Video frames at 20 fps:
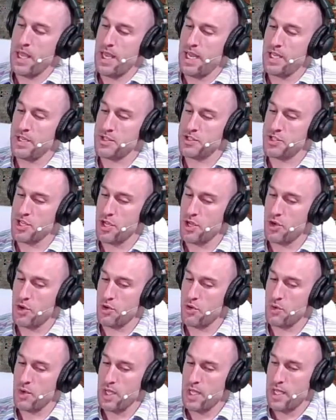And
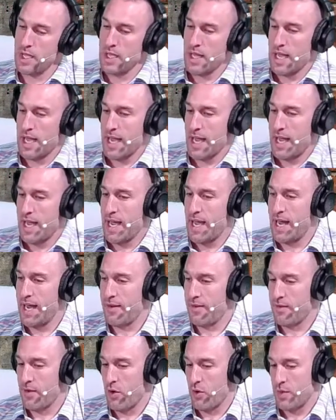so I
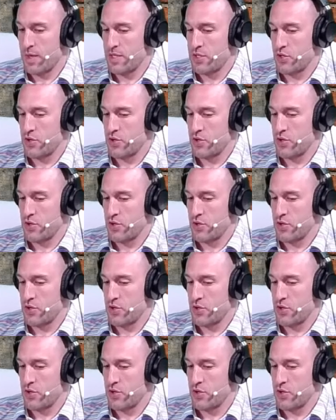had always